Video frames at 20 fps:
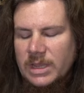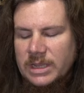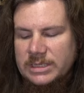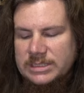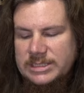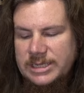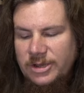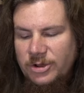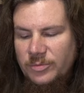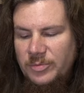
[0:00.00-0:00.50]

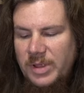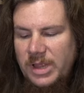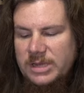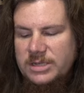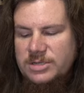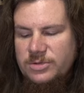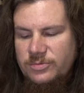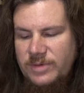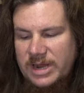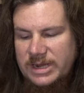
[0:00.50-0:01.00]
is hereby
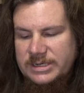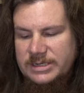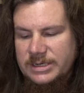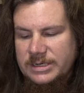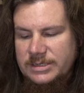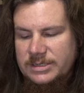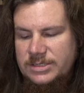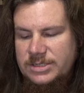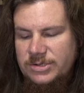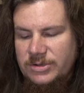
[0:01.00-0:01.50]

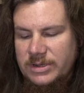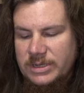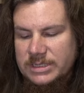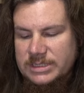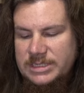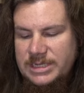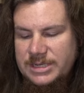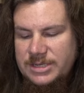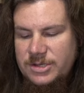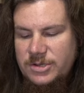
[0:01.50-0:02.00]
directed to
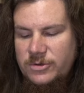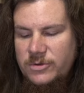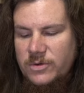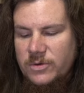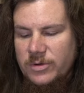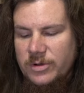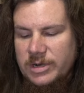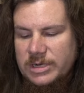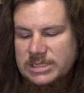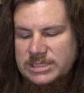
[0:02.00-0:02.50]
continue
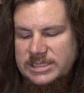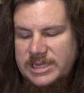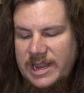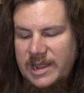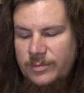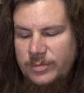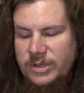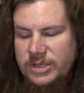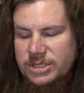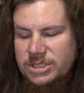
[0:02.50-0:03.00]
or
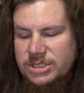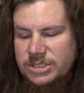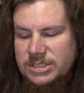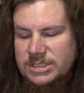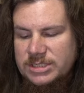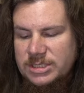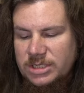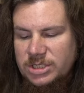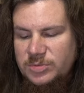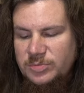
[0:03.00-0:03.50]
establish
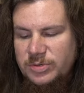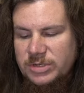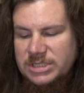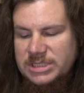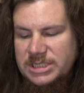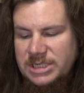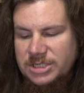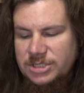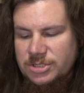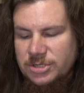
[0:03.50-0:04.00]
such
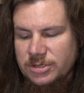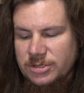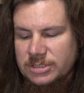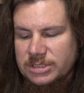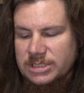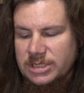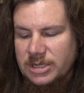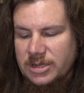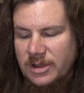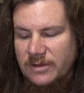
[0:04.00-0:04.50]

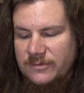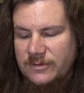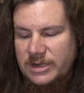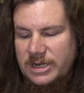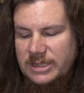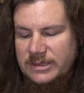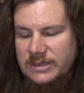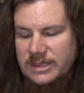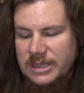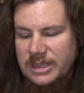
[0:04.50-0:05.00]
procedures
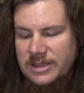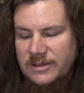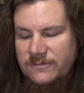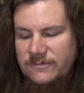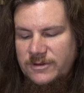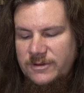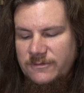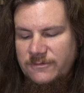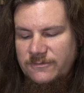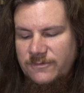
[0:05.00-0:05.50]
governing the
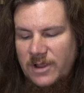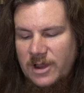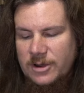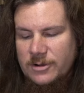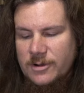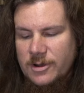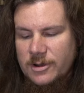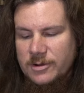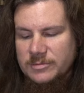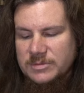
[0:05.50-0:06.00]
gift of
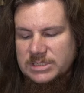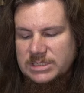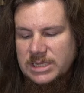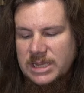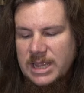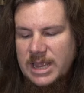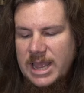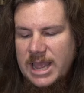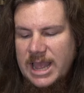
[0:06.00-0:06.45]
firearms